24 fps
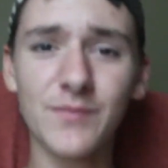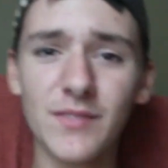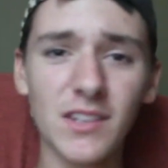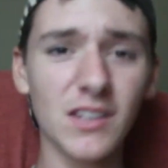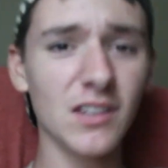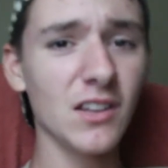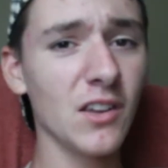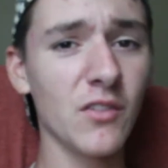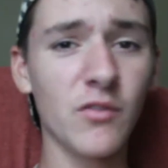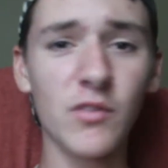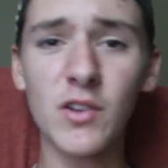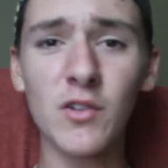
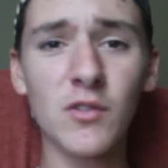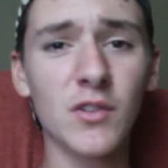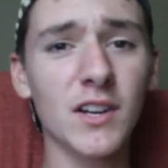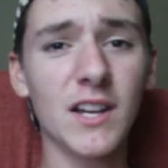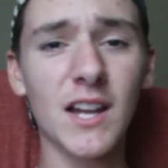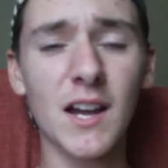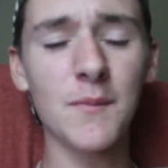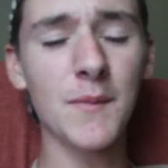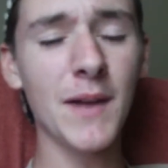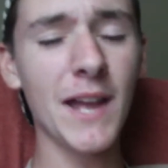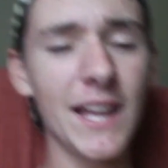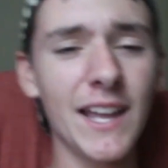If you want to
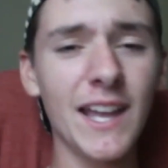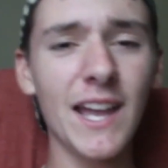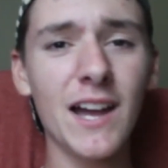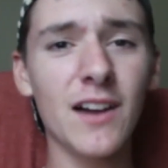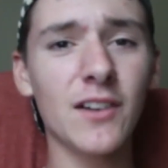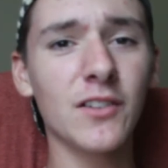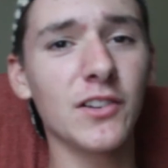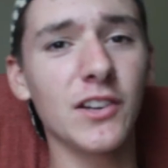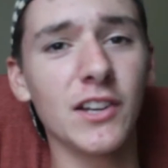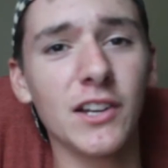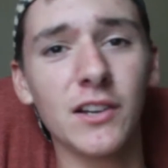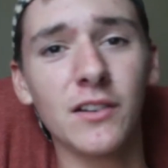come hang
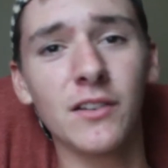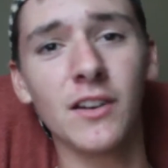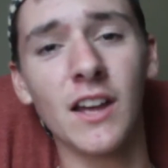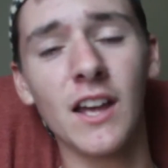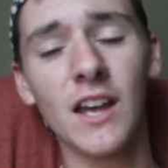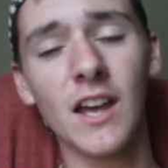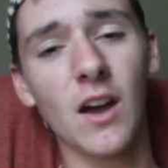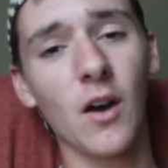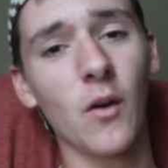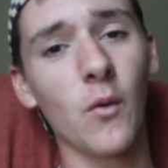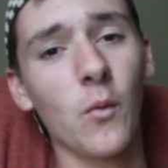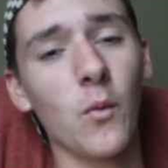out, dude.
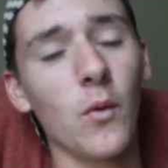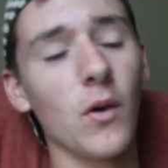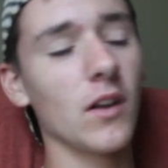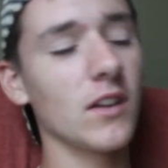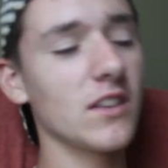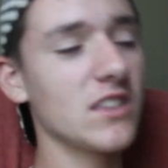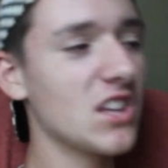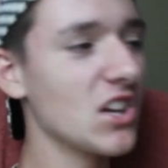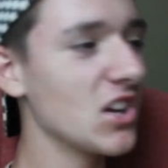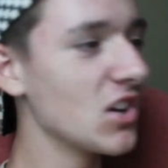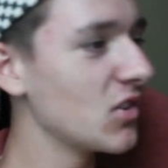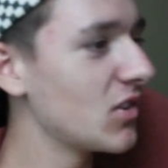
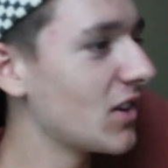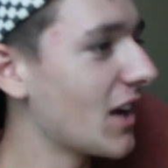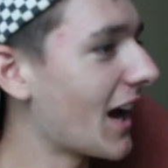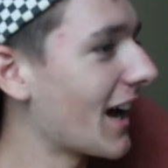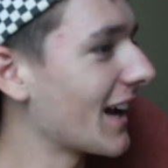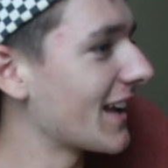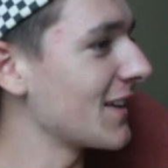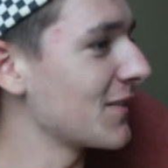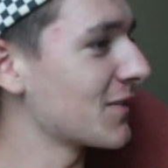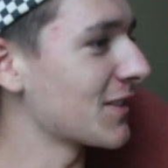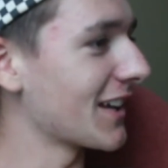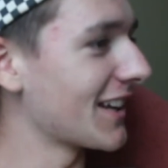Dude, I
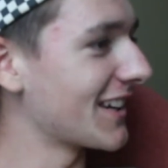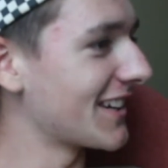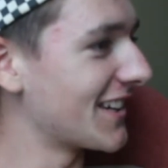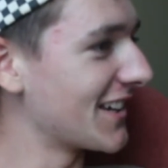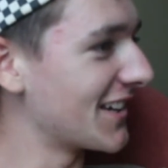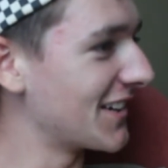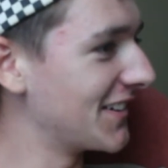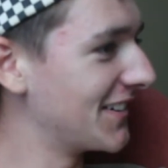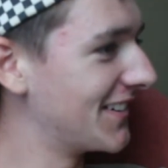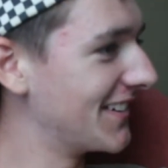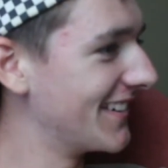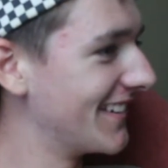keep saying
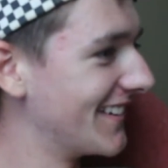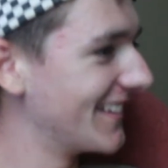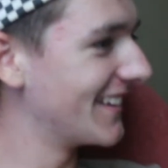dude.